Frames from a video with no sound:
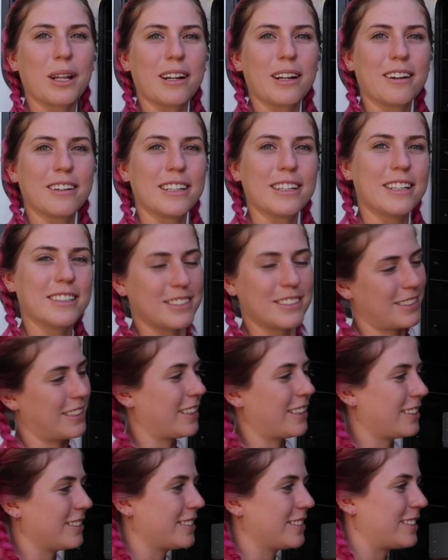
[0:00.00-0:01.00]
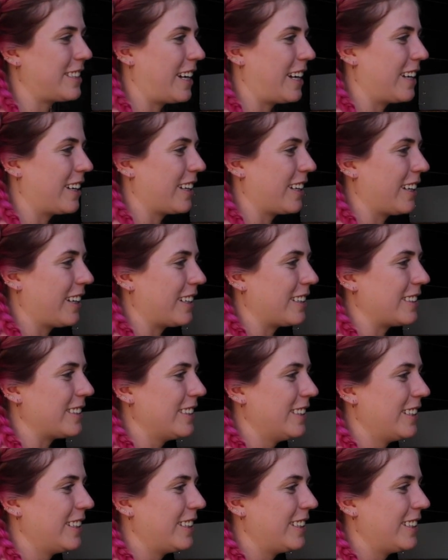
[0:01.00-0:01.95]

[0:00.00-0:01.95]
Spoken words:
it on the internet instead and